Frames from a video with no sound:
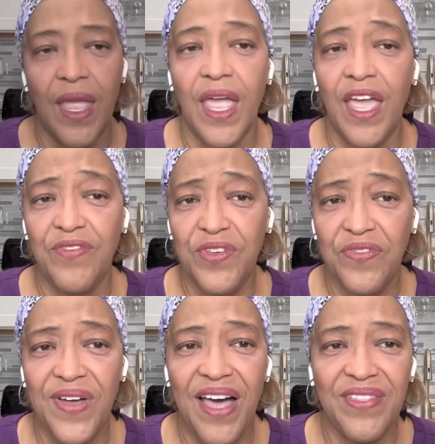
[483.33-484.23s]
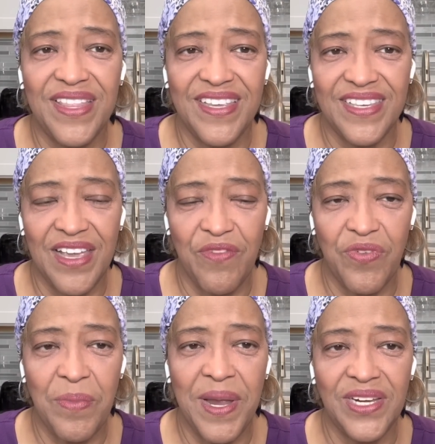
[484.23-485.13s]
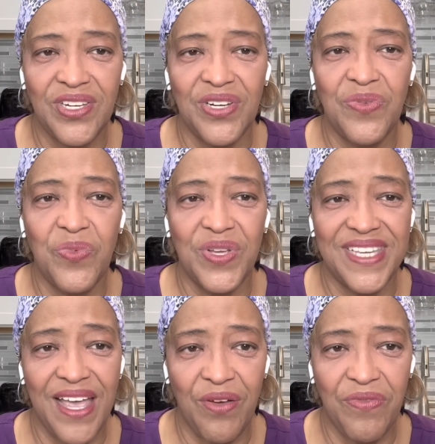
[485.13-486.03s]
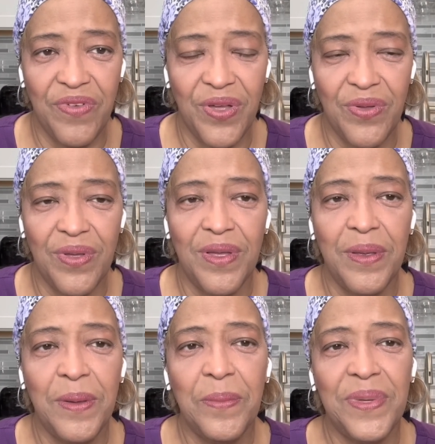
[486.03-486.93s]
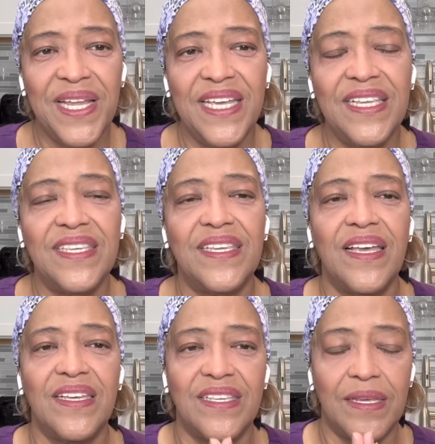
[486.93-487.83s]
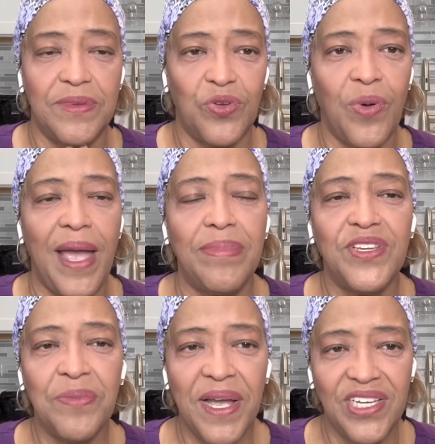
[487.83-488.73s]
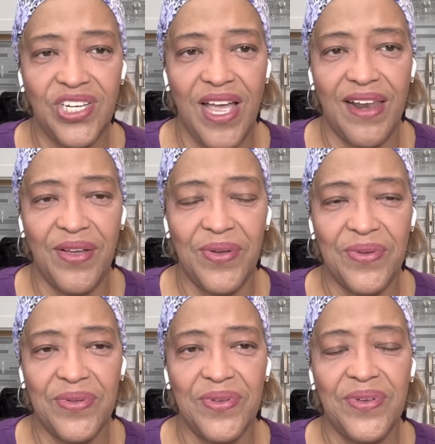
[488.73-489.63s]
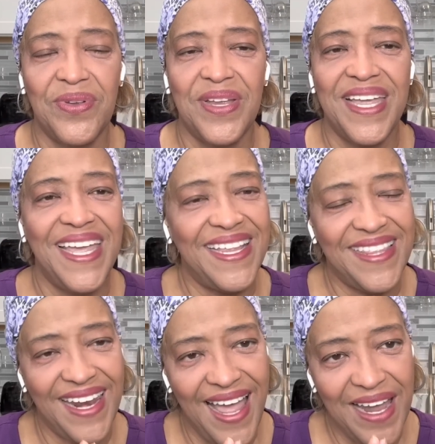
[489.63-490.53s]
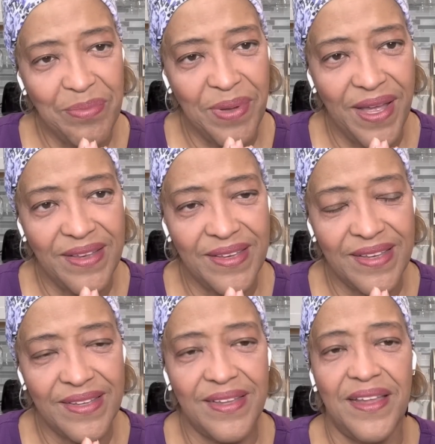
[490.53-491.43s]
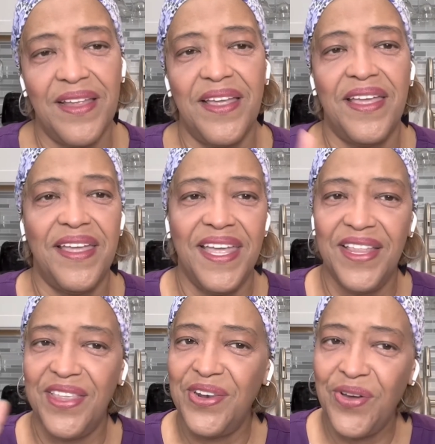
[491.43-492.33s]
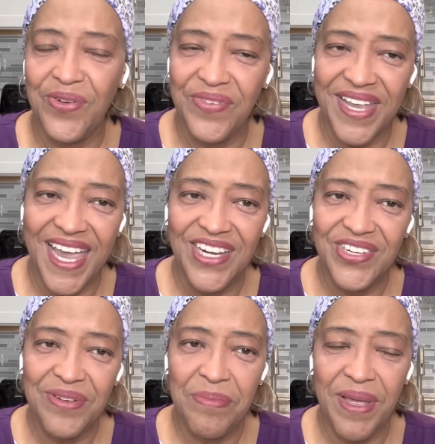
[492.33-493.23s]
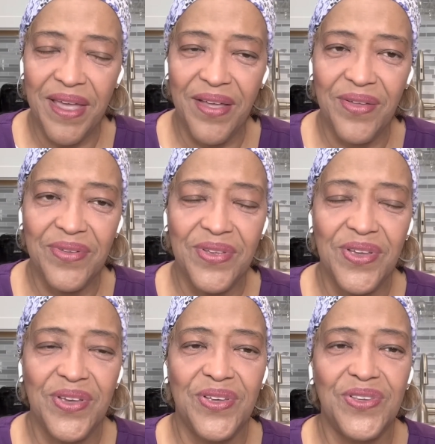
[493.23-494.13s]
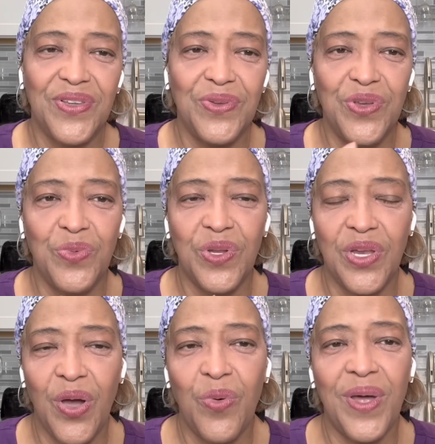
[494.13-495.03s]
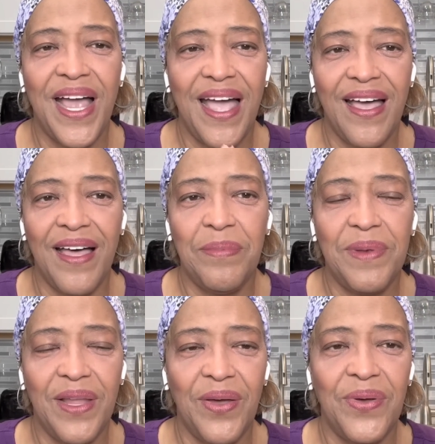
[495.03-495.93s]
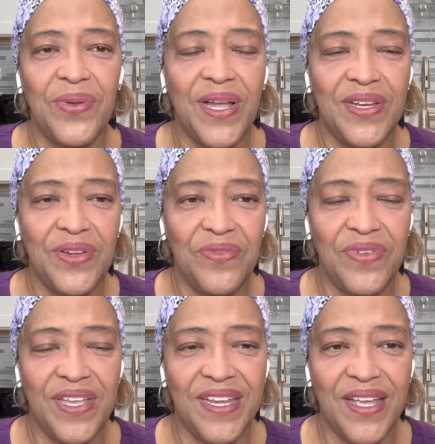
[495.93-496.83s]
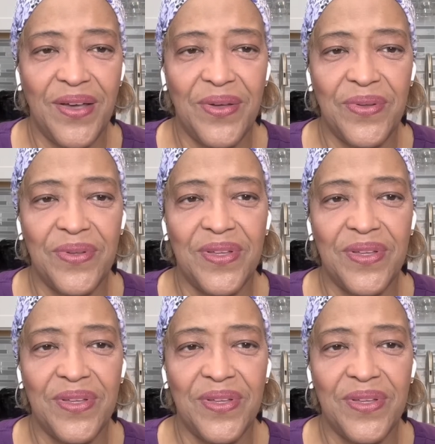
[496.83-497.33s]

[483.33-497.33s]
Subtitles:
If you found that this information was helpful, please subscribe to my channel, hit the like button, hit the notification bell so you will know when I upload a new video.